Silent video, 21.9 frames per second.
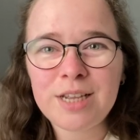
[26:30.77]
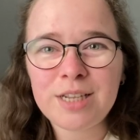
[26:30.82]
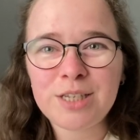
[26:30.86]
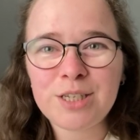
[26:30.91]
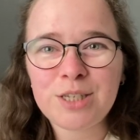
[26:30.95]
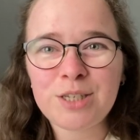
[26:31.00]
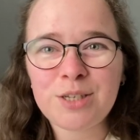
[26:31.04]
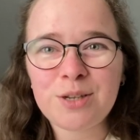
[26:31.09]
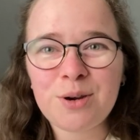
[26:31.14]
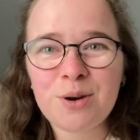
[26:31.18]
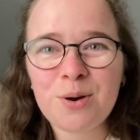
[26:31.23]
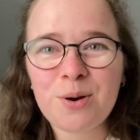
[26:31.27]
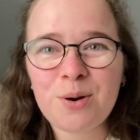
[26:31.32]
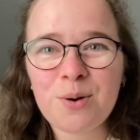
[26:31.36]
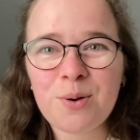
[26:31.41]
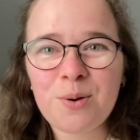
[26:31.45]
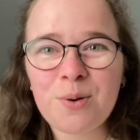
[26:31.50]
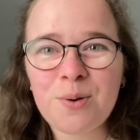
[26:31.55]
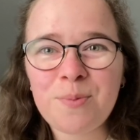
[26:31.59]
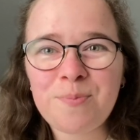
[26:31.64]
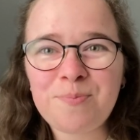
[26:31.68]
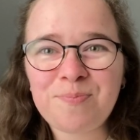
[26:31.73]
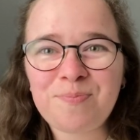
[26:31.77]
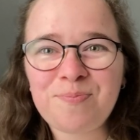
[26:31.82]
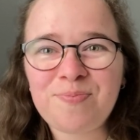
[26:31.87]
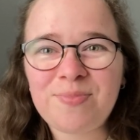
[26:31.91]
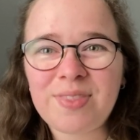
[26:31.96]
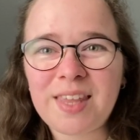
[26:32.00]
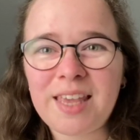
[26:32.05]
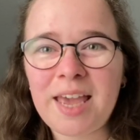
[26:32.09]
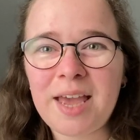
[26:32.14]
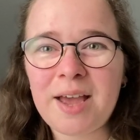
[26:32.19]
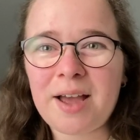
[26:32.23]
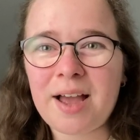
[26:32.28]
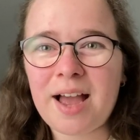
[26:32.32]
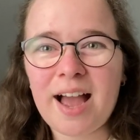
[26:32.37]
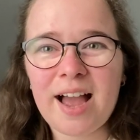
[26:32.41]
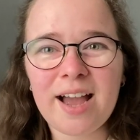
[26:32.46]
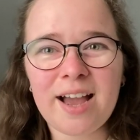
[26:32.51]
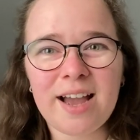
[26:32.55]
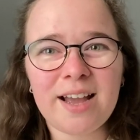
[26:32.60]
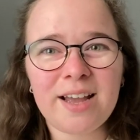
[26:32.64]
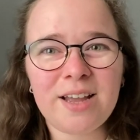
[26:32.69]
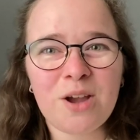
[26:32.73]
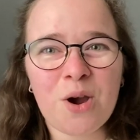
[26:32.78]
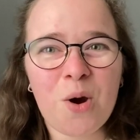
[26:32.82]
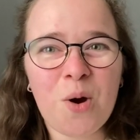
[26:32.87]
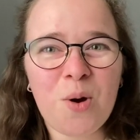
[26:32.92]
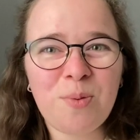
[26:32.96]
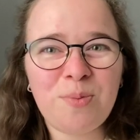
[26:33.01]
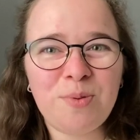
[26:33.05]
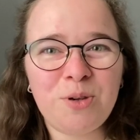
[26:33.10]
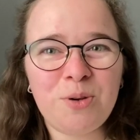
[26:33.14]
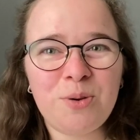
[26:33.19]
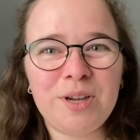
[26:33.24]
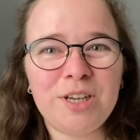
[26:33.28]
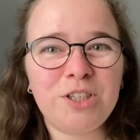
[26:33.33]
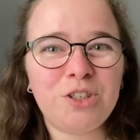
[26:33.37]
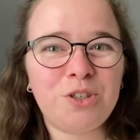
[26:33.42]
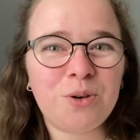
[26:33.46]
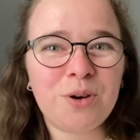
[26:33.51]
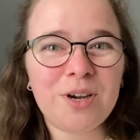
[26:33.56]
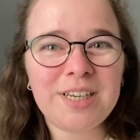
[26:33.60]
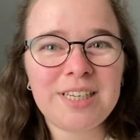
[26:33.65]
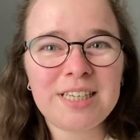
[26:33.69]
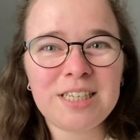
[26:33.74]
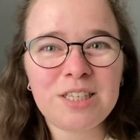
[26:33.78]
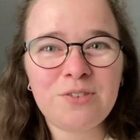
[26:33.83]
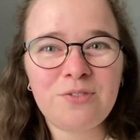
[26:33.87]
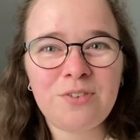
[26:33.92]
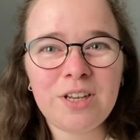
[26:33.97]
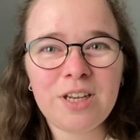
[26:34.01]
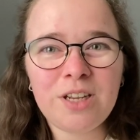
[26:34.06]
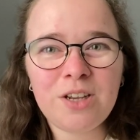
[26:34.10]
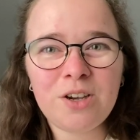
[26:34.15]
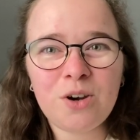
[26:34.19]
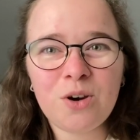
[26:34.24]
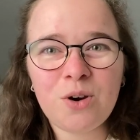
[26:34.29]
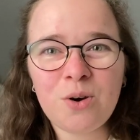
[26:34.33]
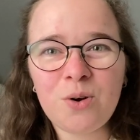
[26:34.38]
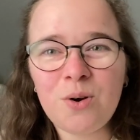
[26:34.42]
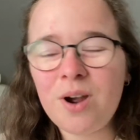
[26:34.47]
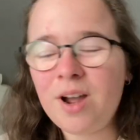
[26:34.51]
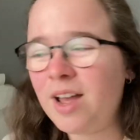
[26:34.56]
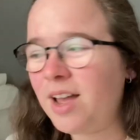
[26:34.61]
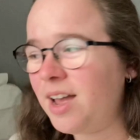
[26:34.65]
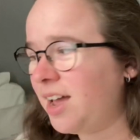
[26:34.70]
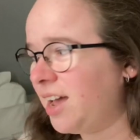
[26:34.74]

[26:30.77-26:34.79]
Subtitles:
So yeah, I hope you enjoyed this video.